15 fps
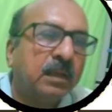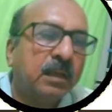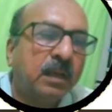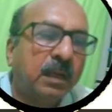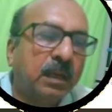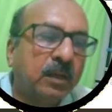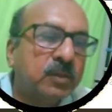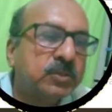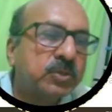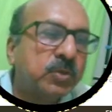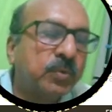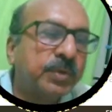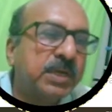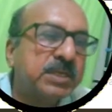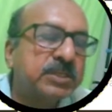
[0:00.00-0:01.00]
Hello
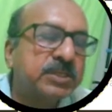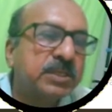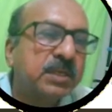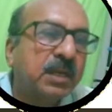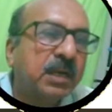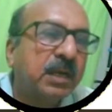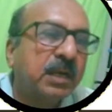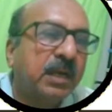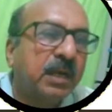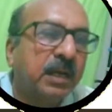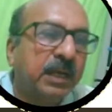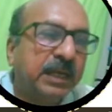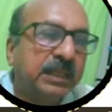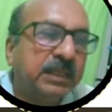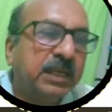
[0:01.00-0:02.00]
students,
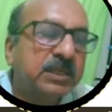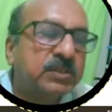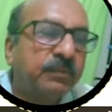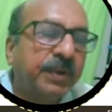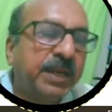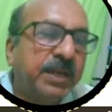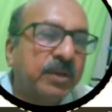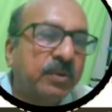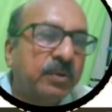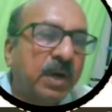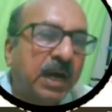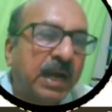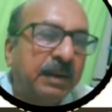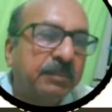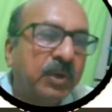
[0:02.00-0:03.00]
in this video
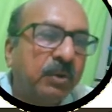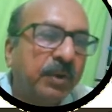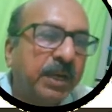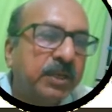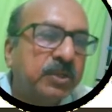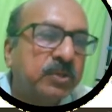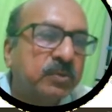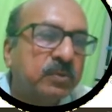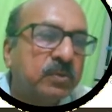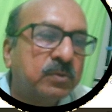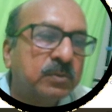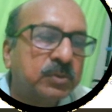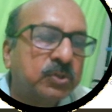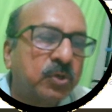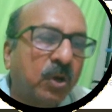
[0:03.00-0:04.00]
I am going to
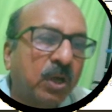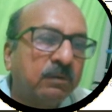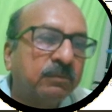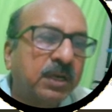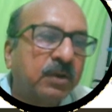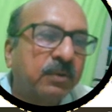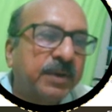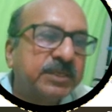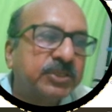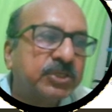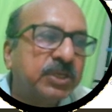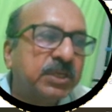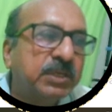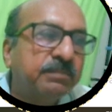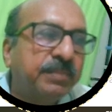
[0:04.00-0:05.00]
solve a
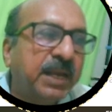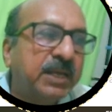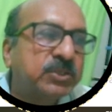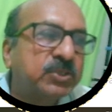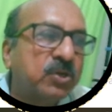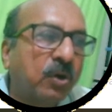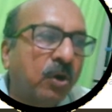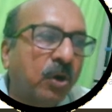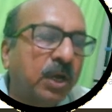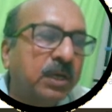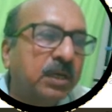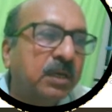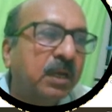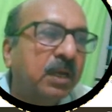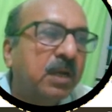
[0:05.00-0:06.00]
question based
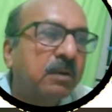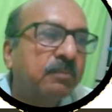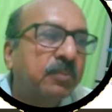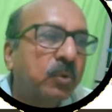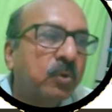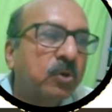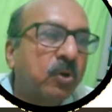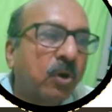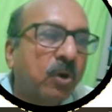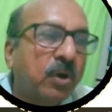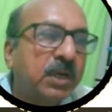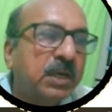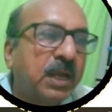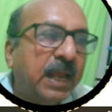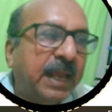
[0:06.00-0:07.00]
on
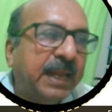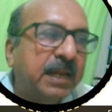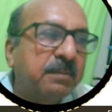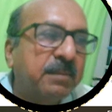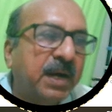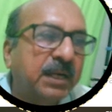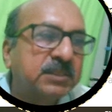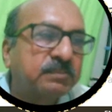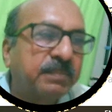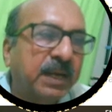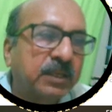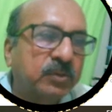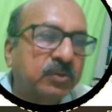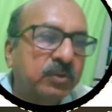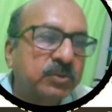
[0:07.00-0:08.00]
proton NMR
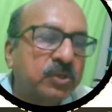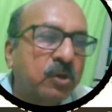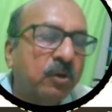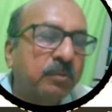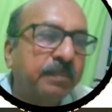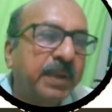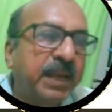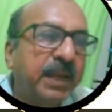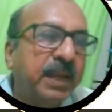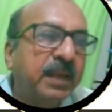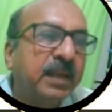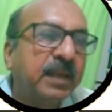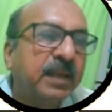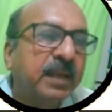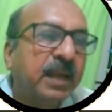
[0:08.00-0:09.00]
spectroscopy,
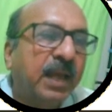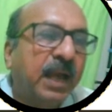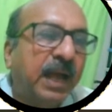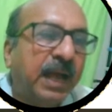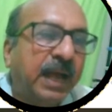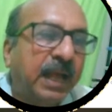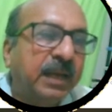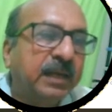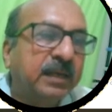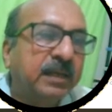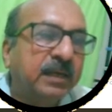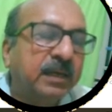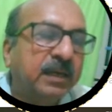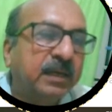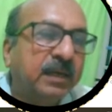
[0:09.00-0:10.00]
and
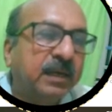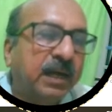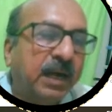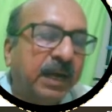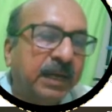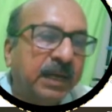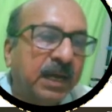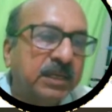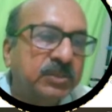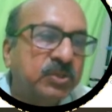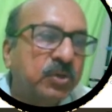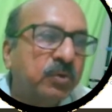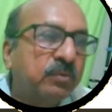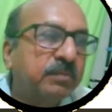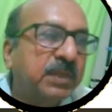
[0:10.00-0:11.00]
I
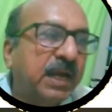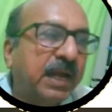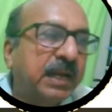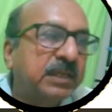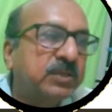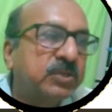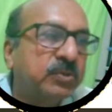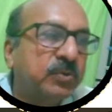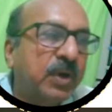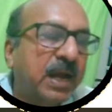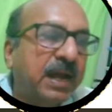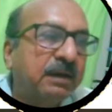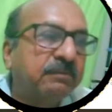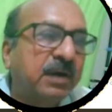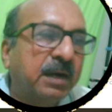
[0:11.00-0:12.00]
assume that you
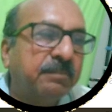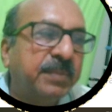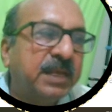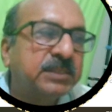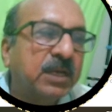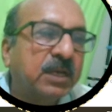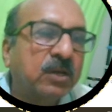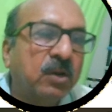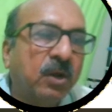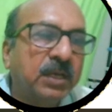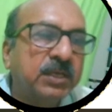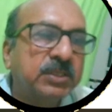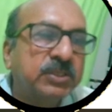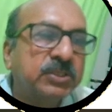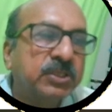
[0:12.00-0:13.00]
have a basic
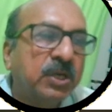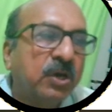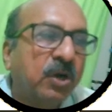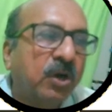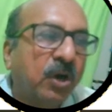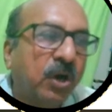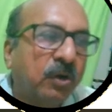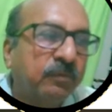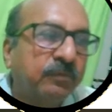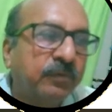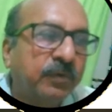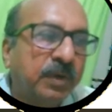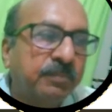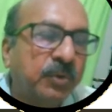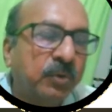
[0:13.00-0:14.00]
knowledge of
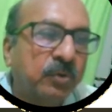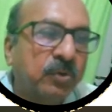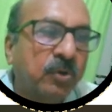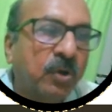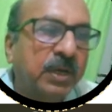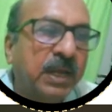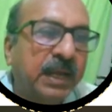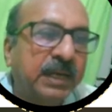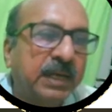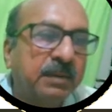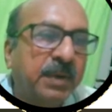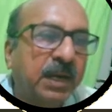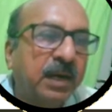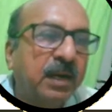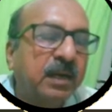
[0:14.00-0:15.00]
proton
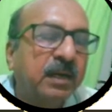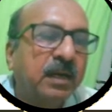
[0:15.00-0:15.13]
NMR,